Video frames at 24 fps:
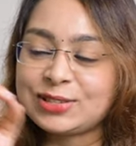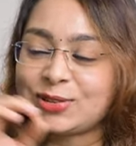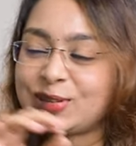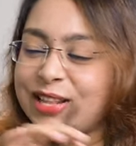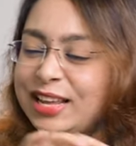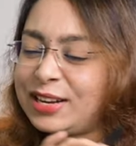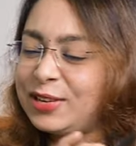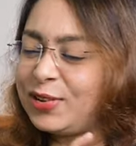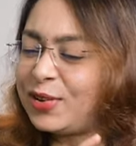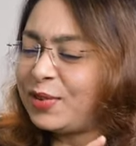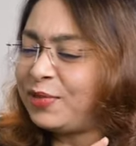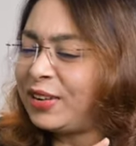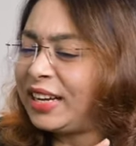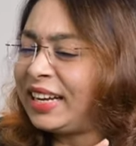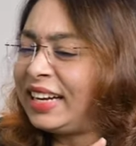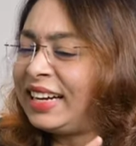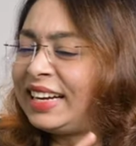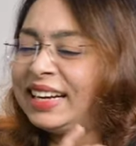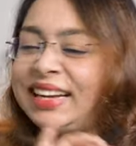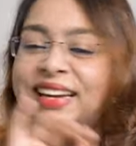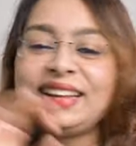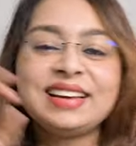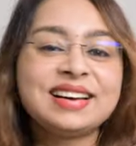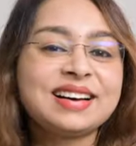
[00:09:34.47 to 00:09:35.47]
so that you have a
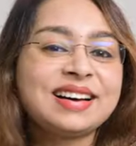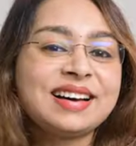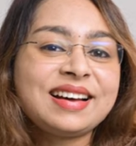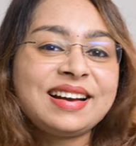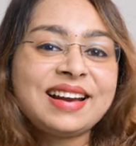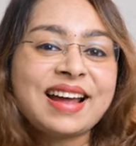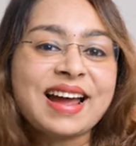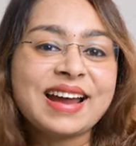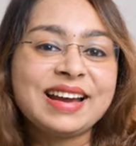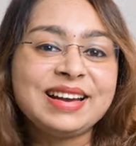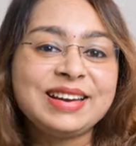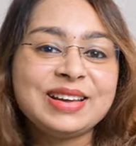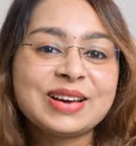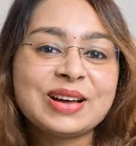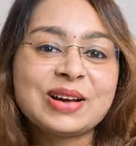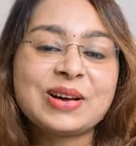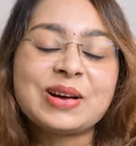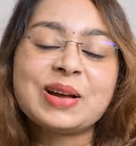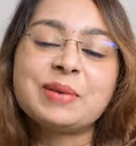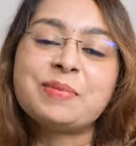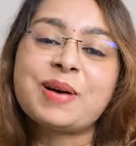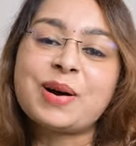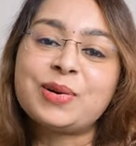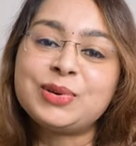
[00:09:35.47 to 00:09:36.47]
clear idea
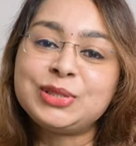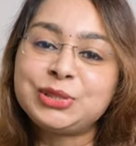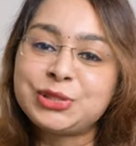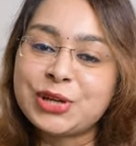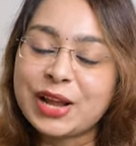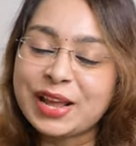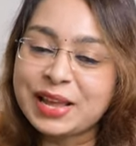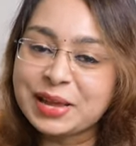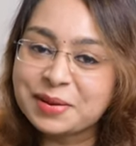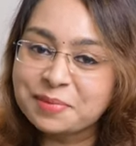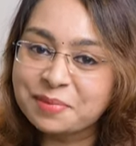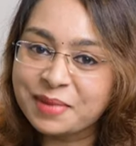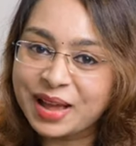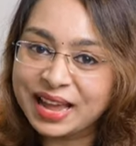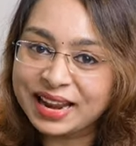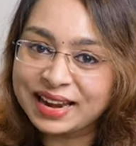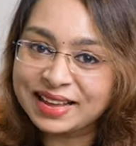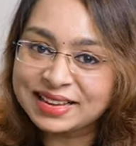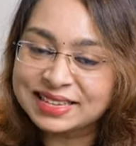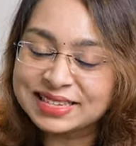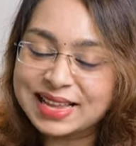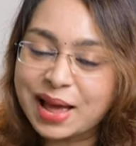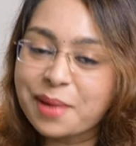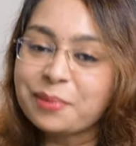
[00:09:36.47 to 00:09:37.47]
about JEE Main
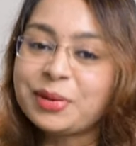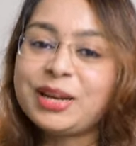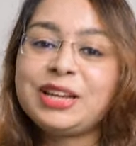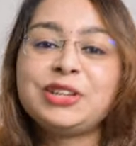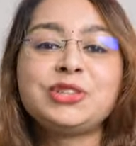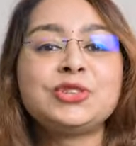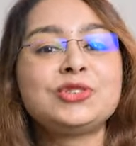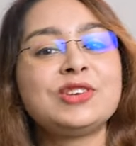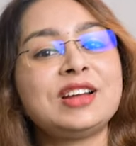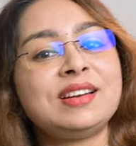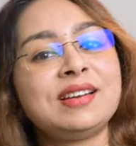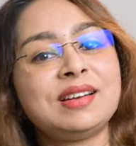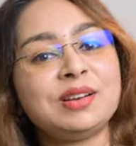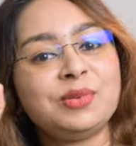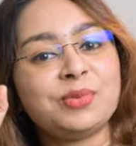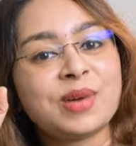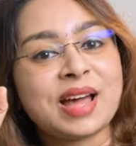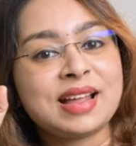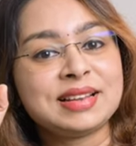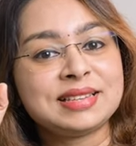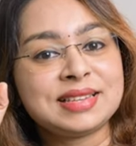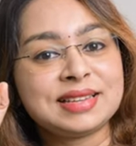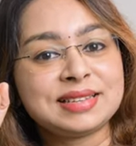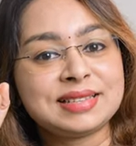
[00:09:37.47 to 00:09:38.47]
examination and
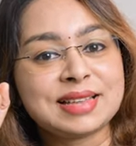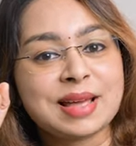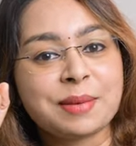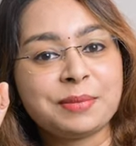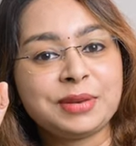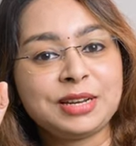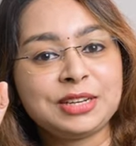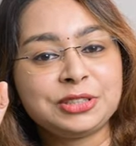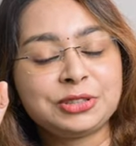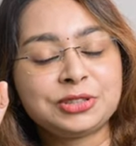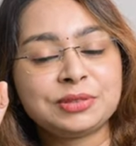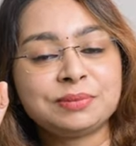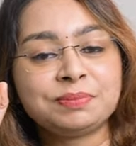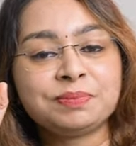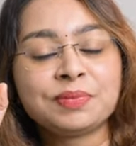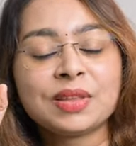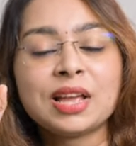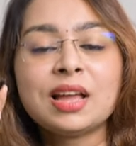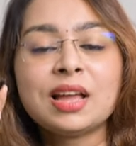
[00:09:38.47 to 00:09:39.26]
advanced examination.